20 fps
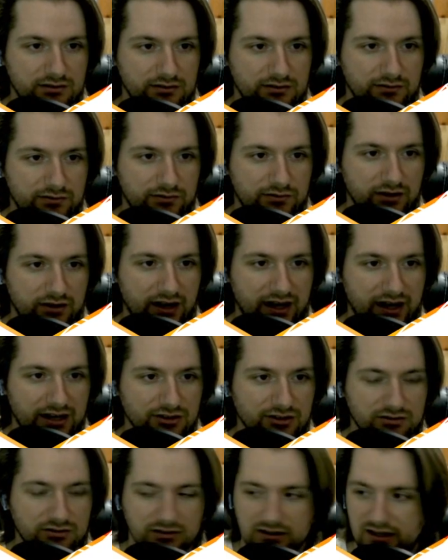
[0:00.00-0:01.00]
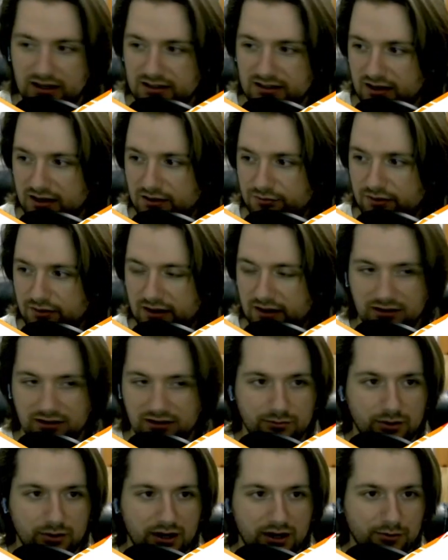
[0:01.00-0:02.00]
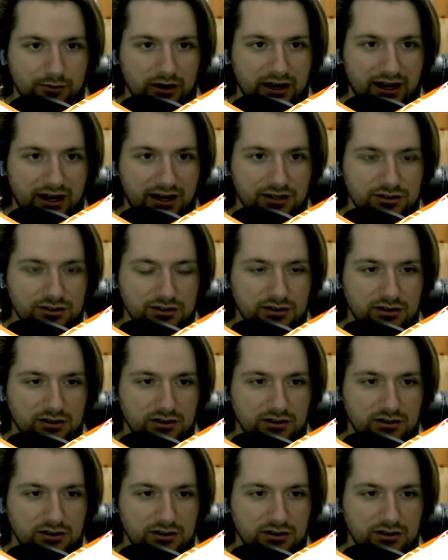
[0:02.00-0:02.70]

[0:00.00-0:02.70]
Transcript: for actually identifying the proper hash.